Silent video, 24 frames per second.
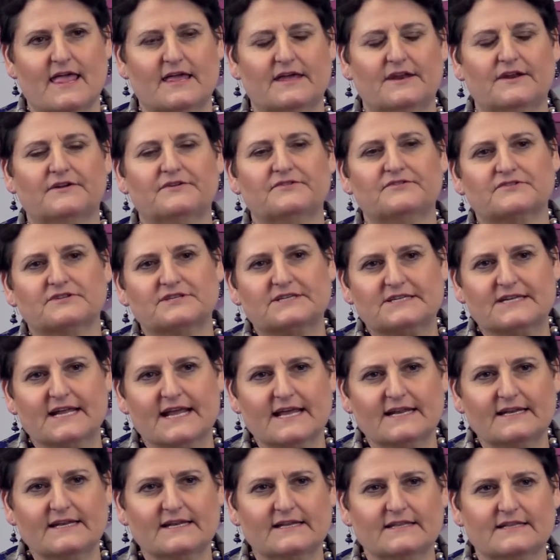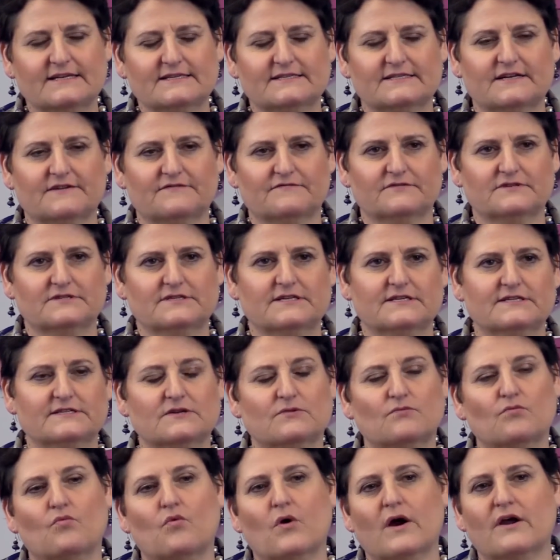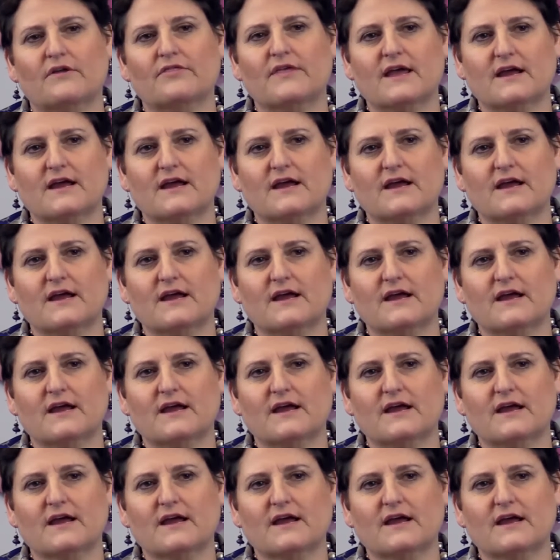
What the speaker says: and understanding these differences and where